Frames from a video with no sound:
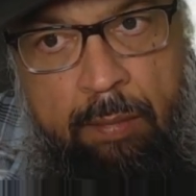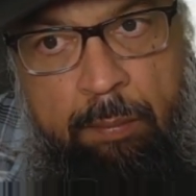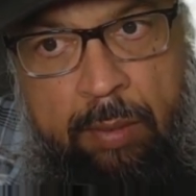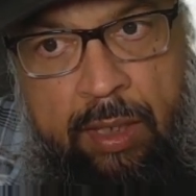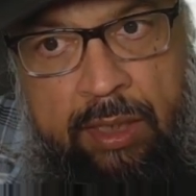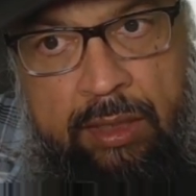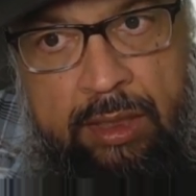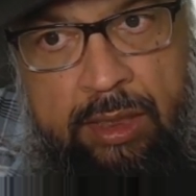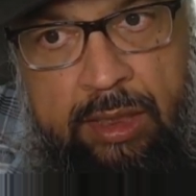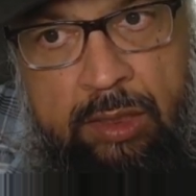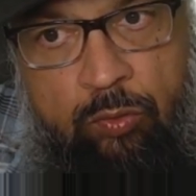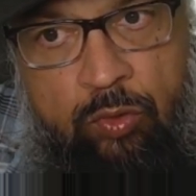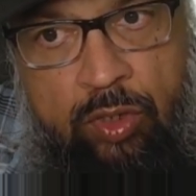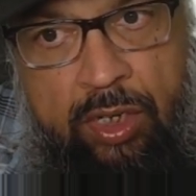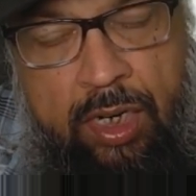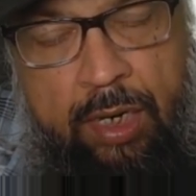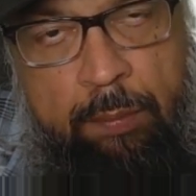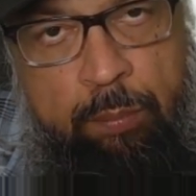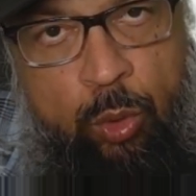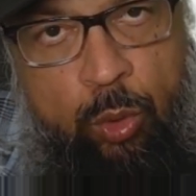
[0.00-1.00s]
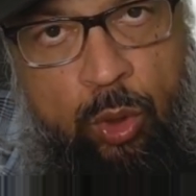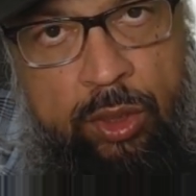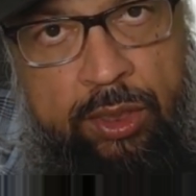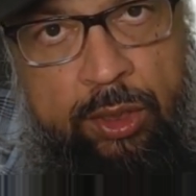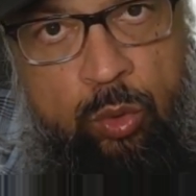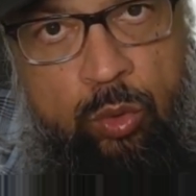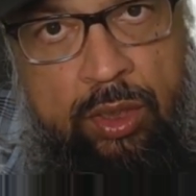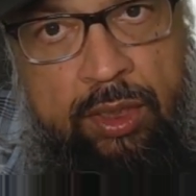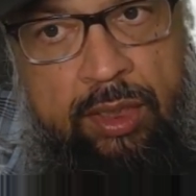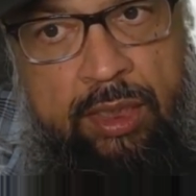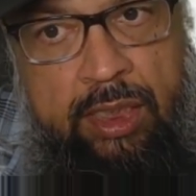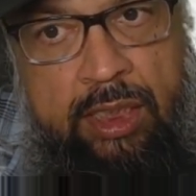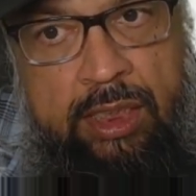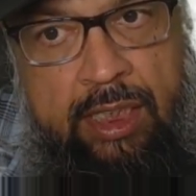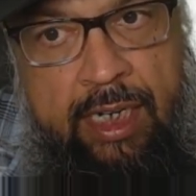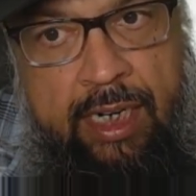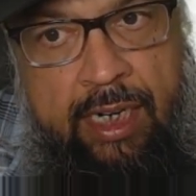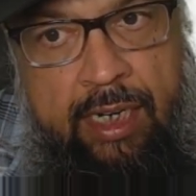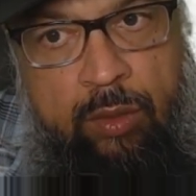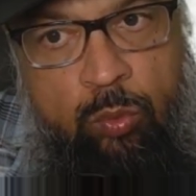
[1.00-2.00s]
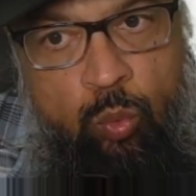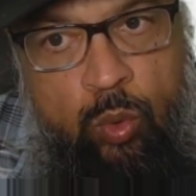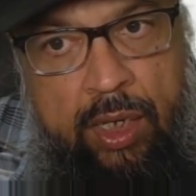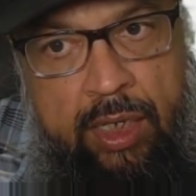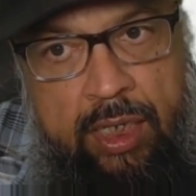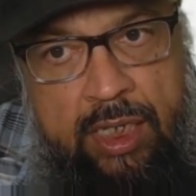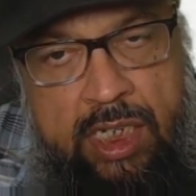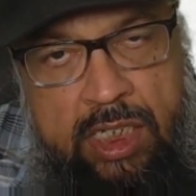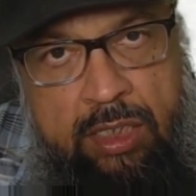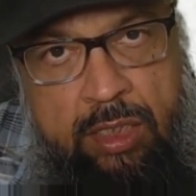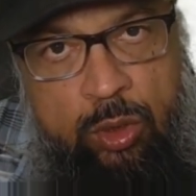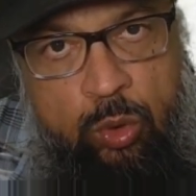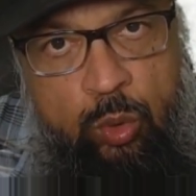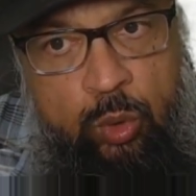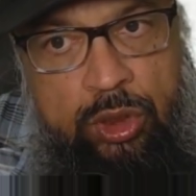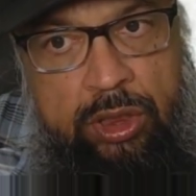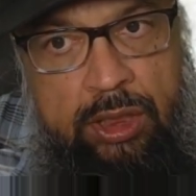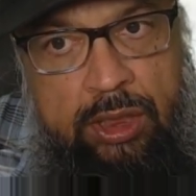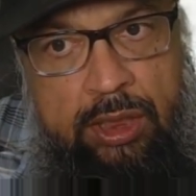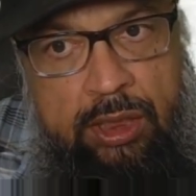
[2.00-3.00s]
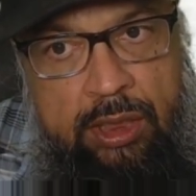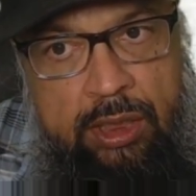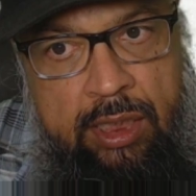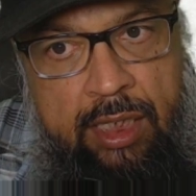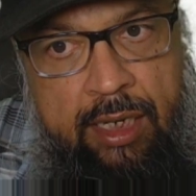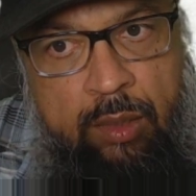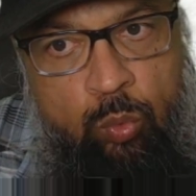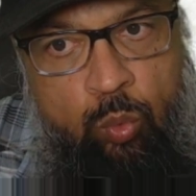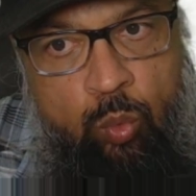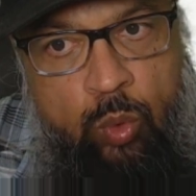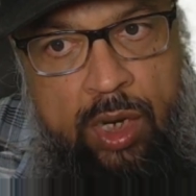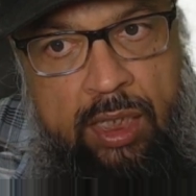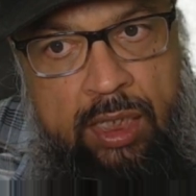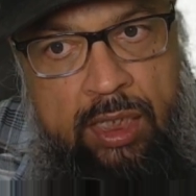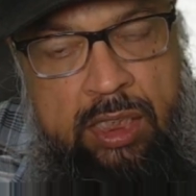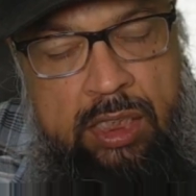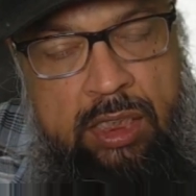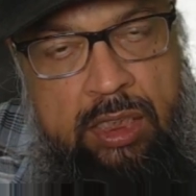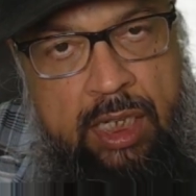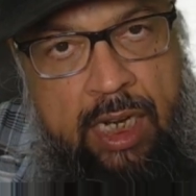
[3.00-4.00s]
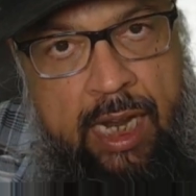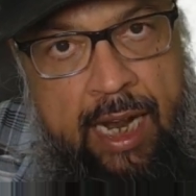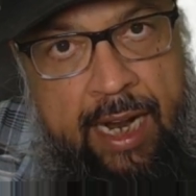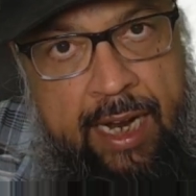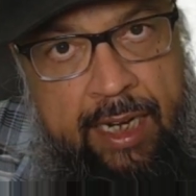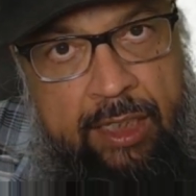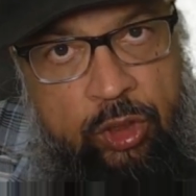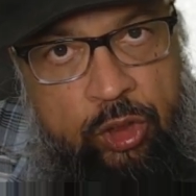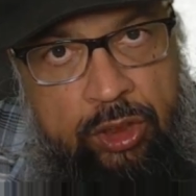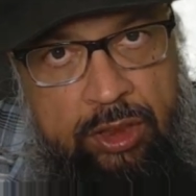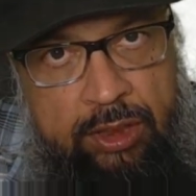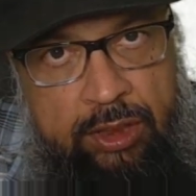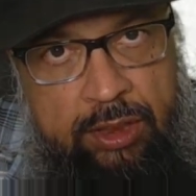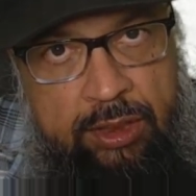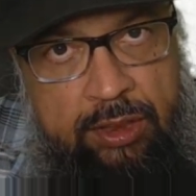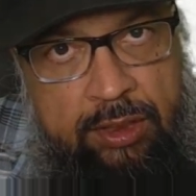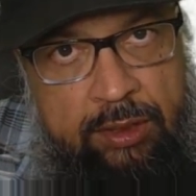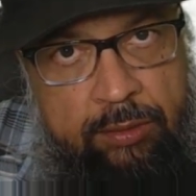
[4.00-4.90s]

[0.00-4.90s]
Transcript: But this is very important to understand what is new sheet and what is add sheet.